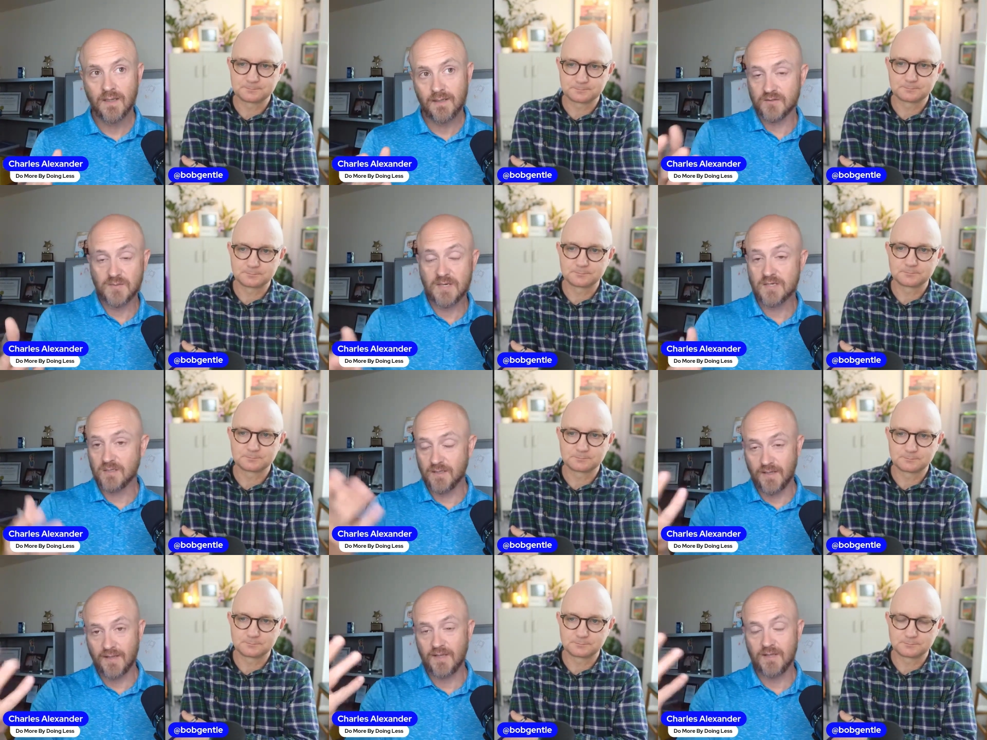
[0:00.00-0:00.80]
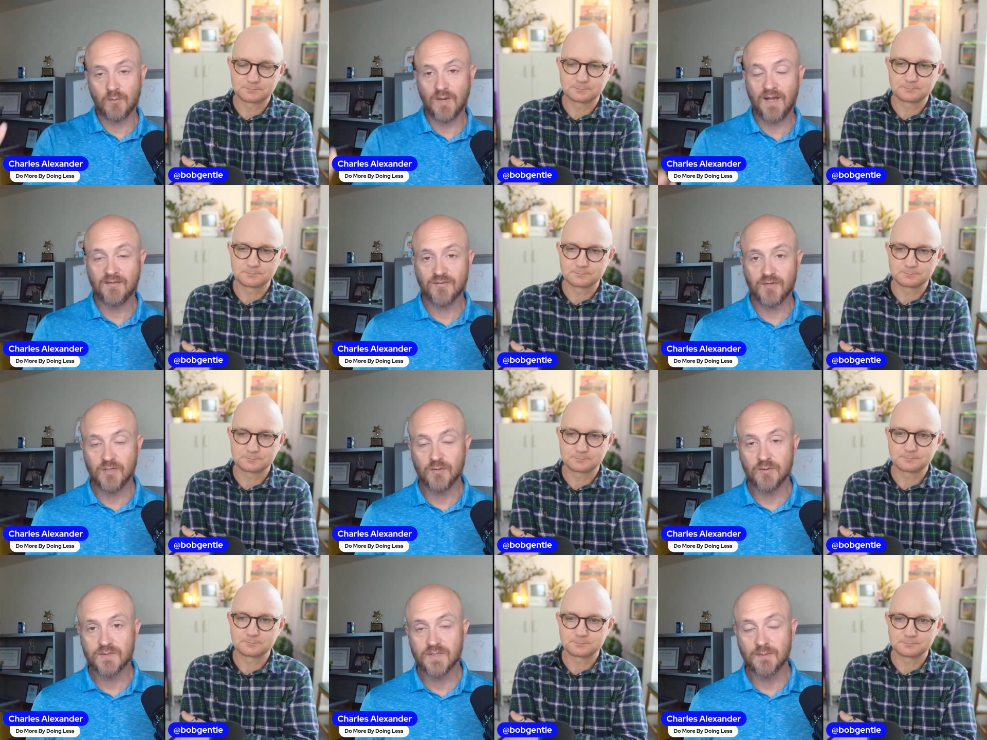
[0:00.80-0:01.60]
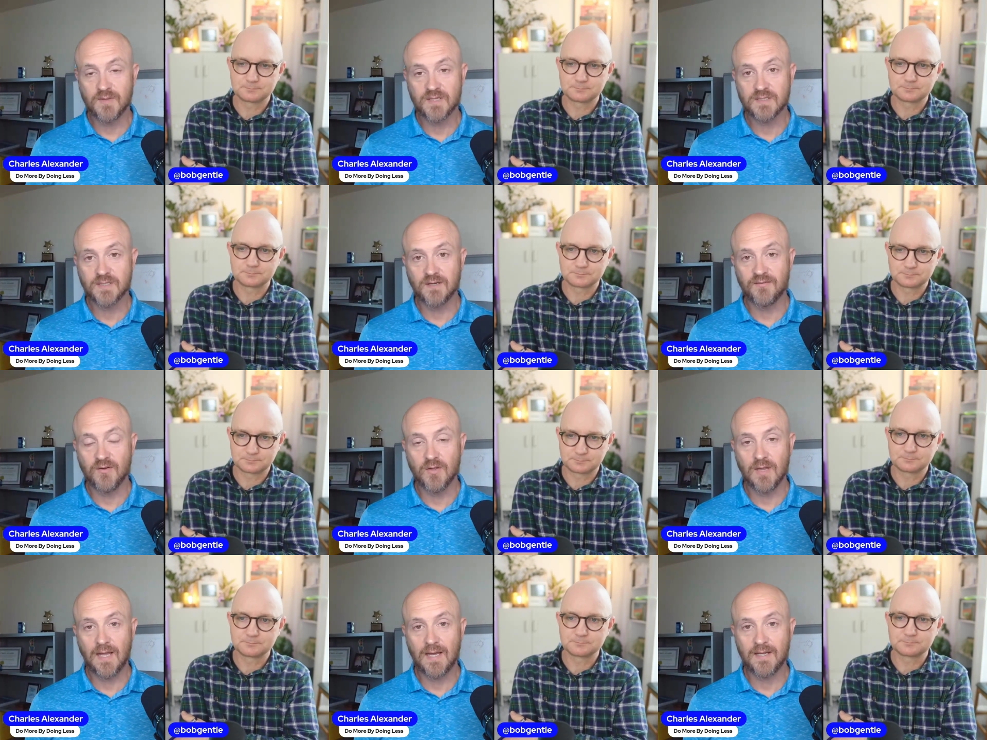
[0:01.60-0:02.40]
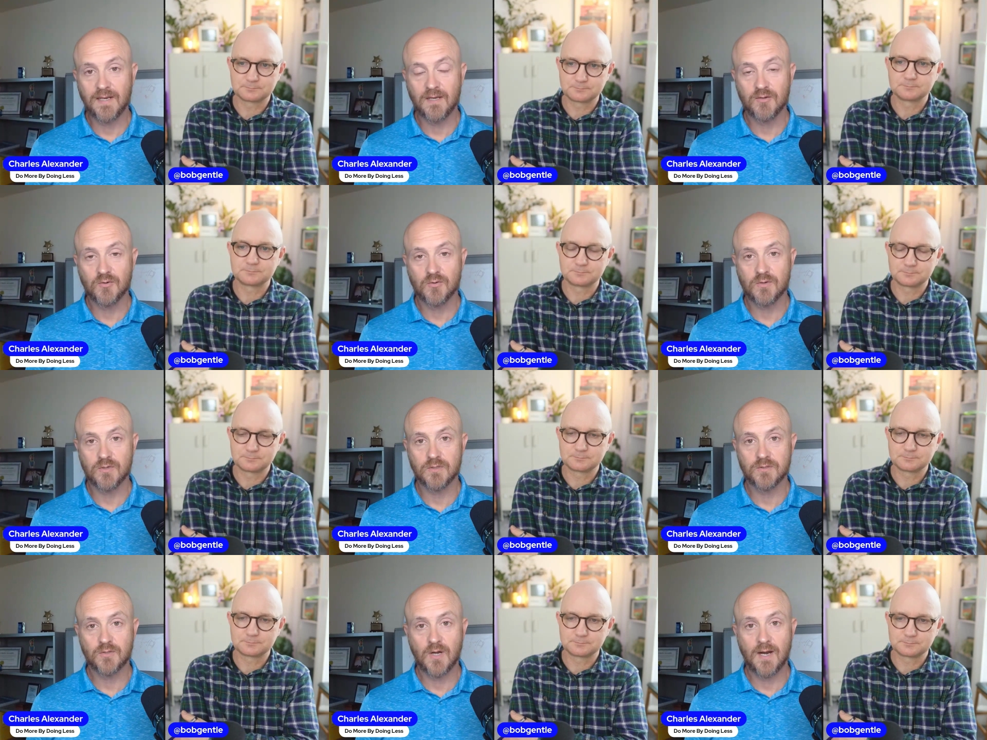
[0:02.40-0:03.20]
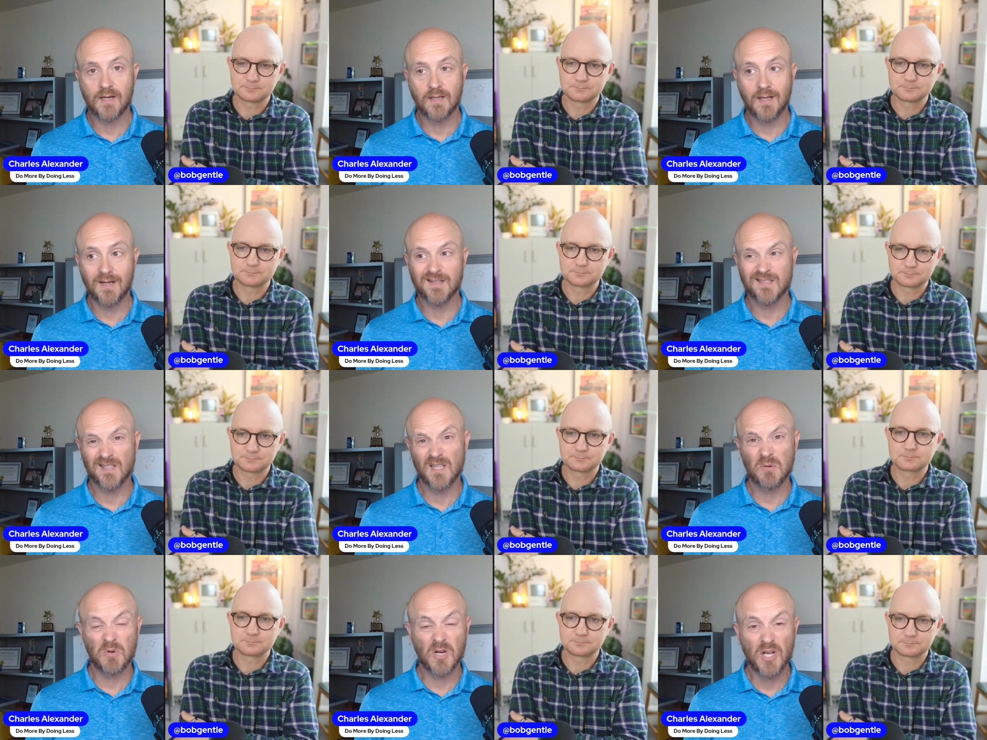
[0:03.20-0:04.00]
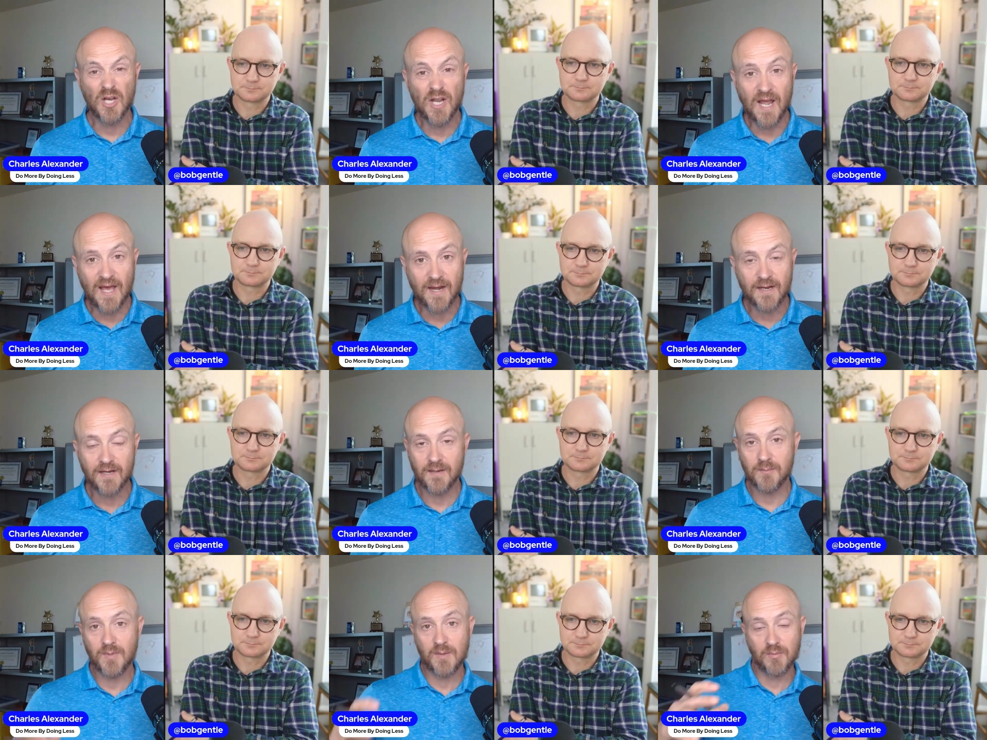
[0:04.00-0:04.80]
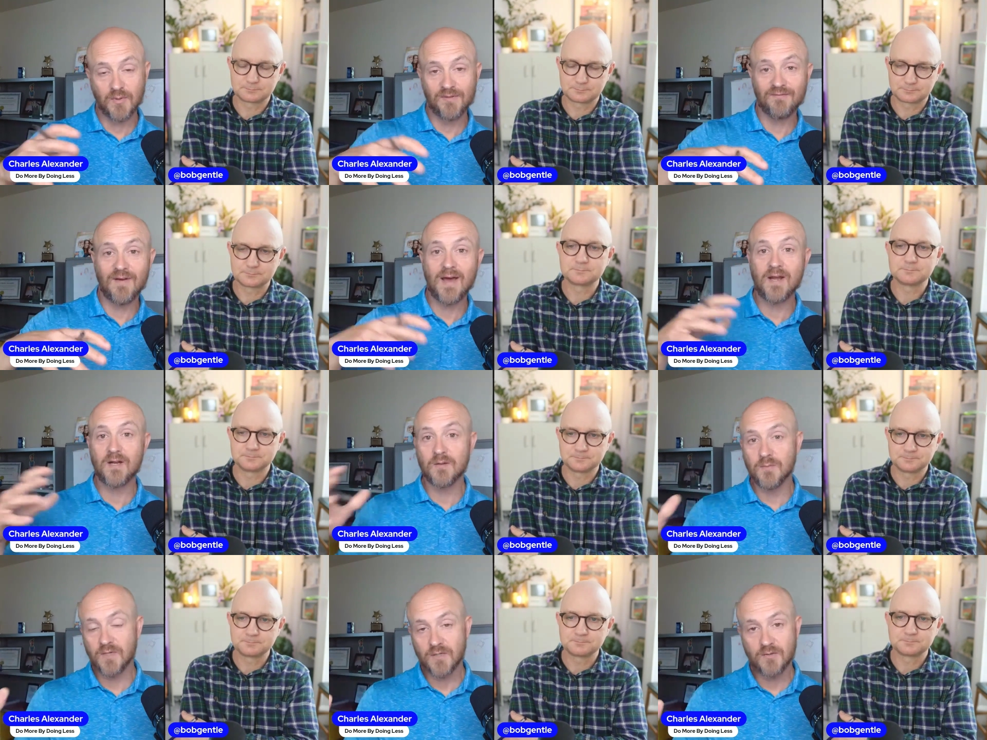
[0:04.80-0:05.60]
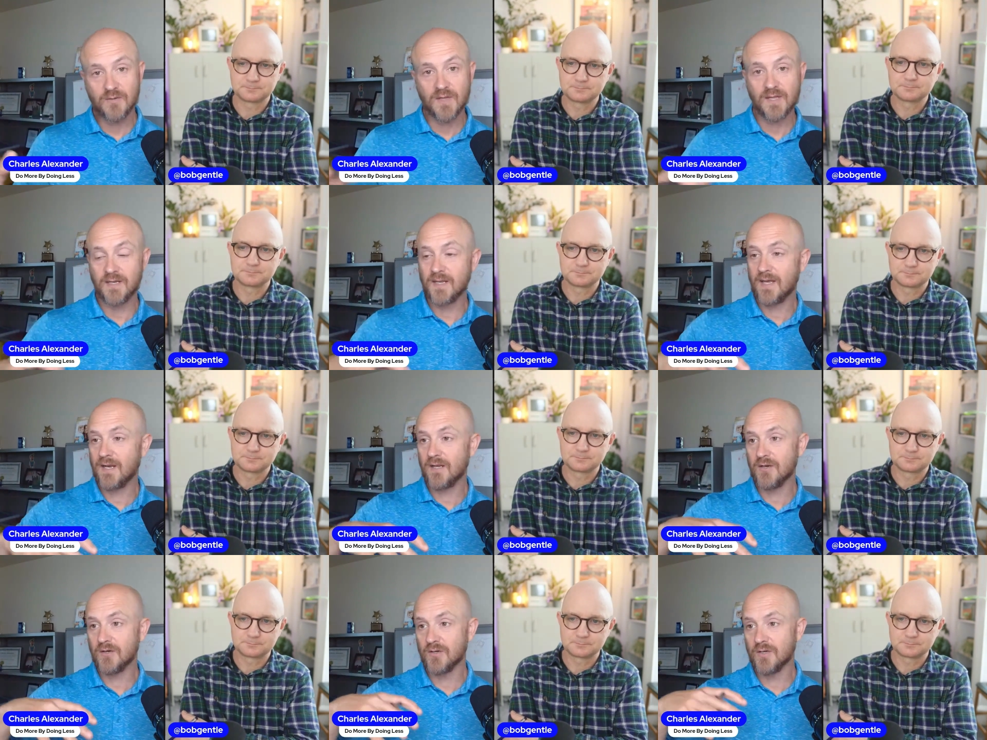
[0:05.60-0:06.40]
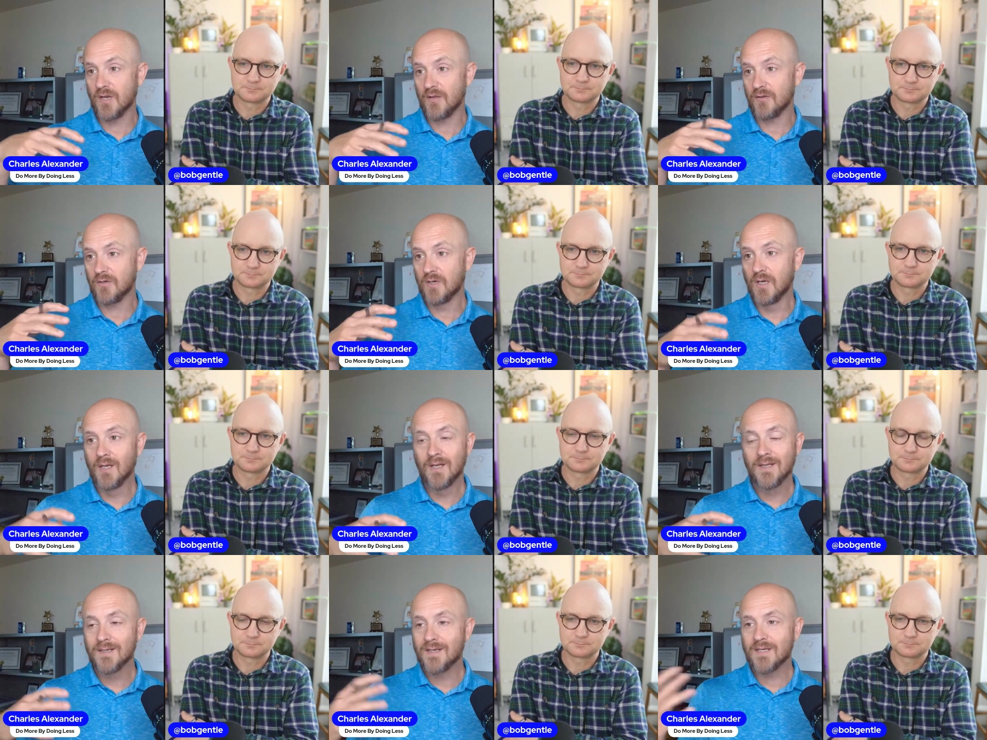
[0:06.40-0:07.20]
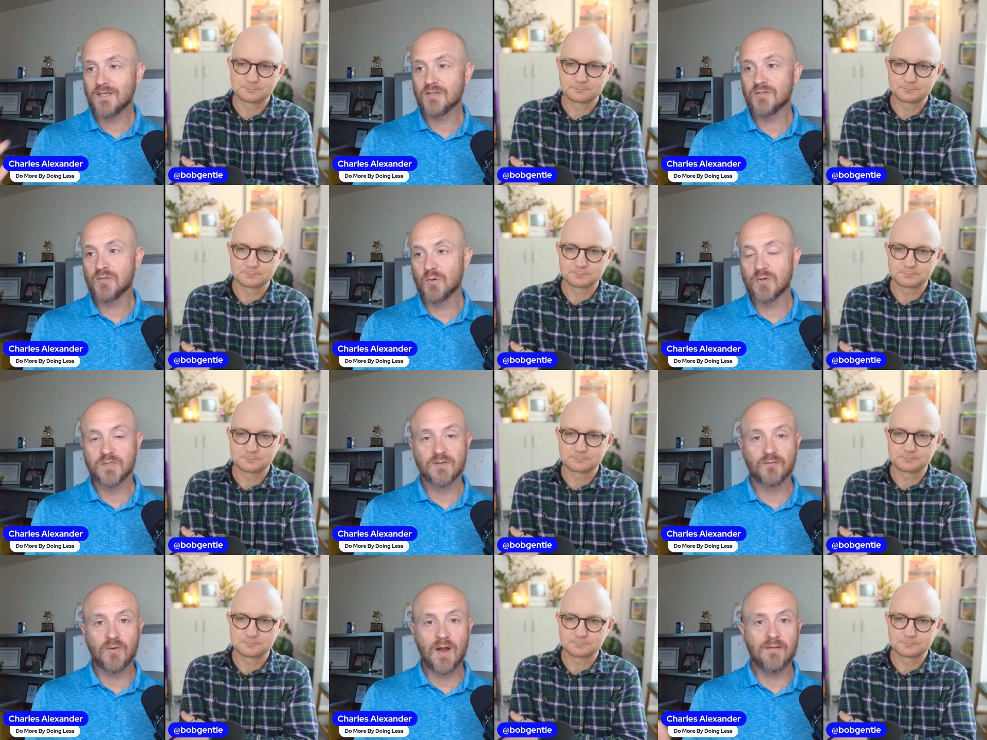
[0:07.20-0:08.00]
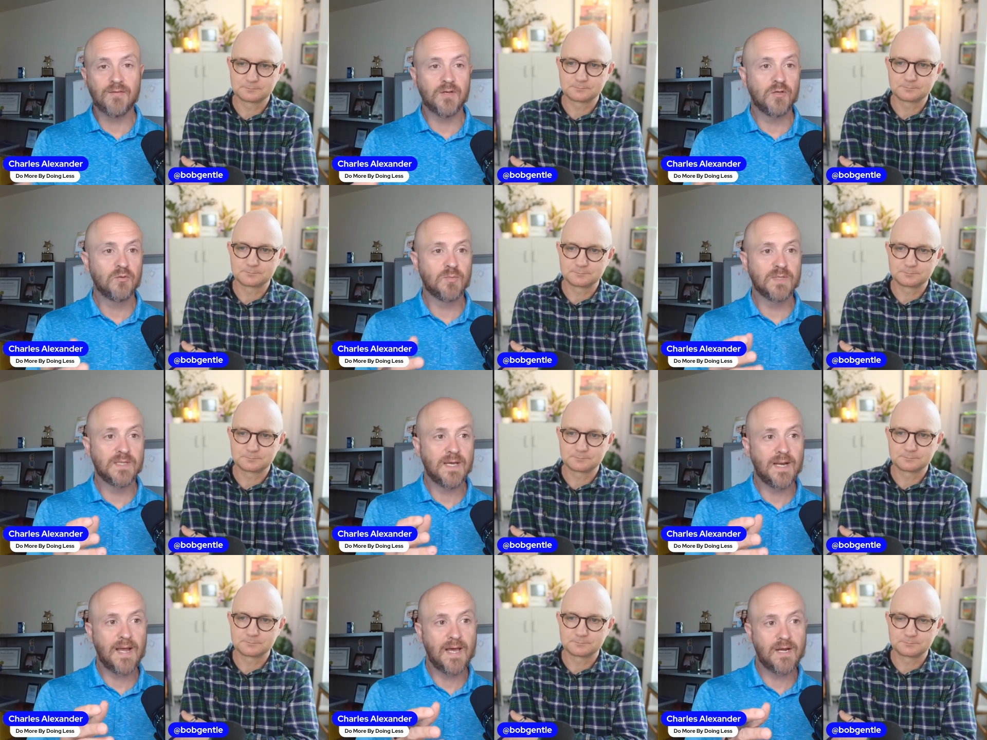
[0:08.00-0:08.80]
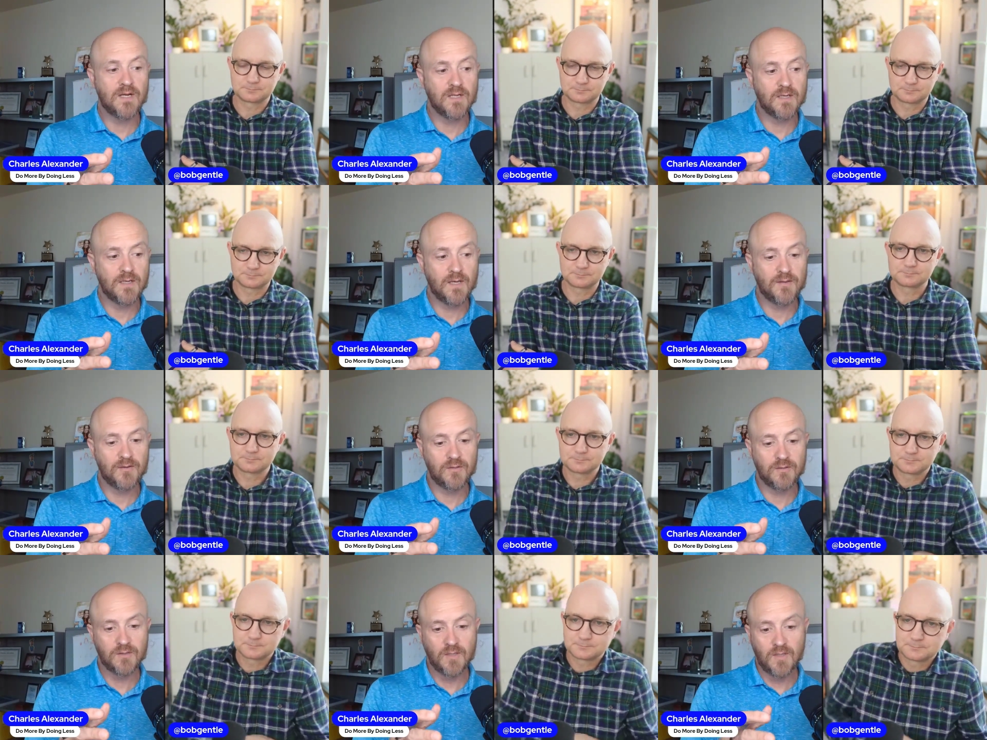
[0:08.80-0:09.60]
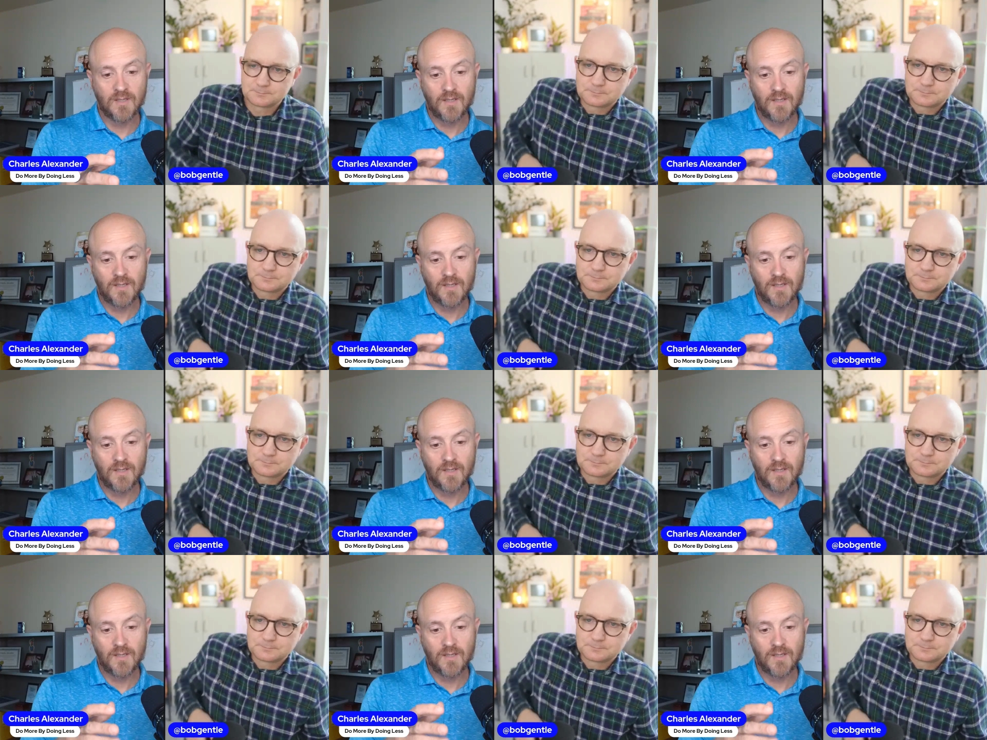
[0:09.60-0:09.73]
Speaker 1: especially that we have to do some of this stuff online now in order to attract clients that they were good at it, and people invited them to do that, and that added another not just source of revenue, but that added another